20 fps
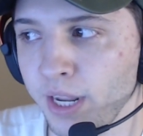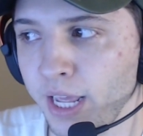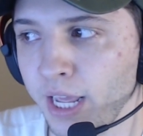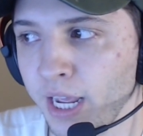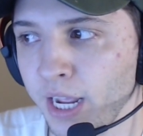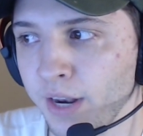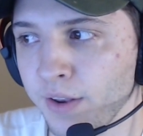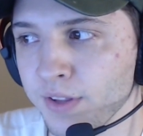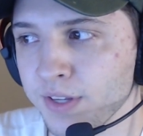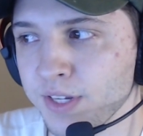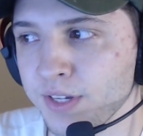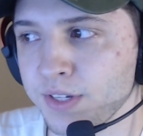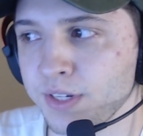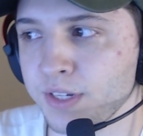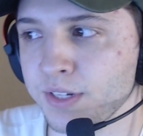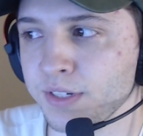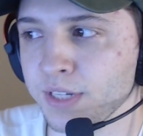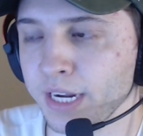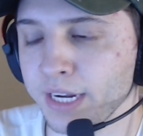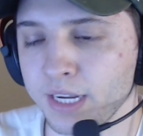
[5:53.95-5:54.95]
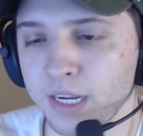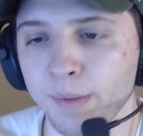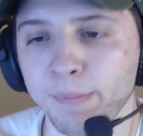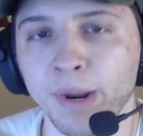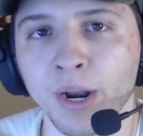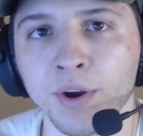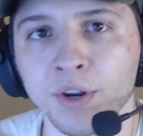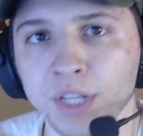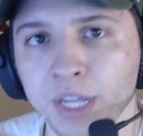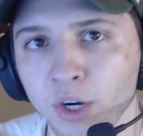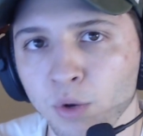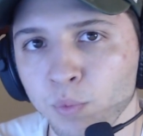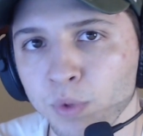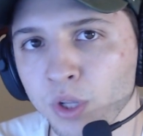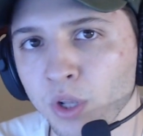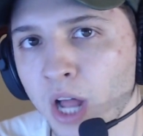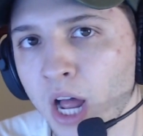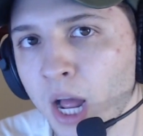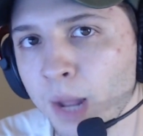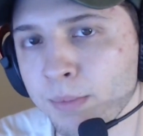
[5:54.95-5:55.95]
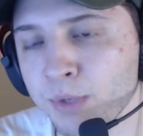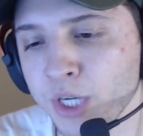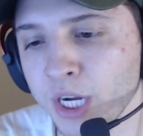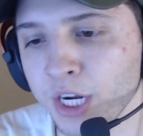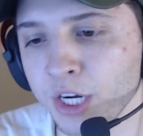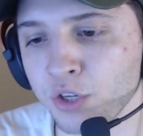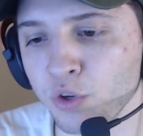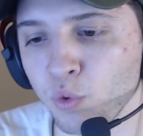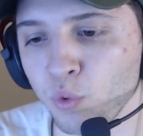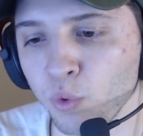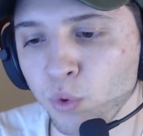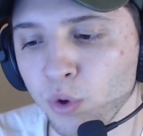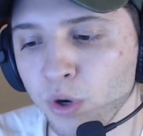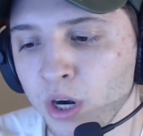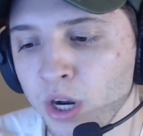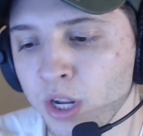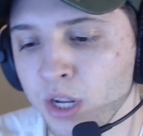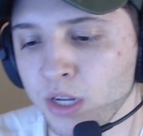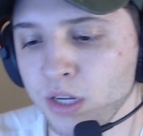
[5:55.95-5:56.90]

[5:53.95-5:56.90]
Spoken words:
and this is just like comparing like a real object or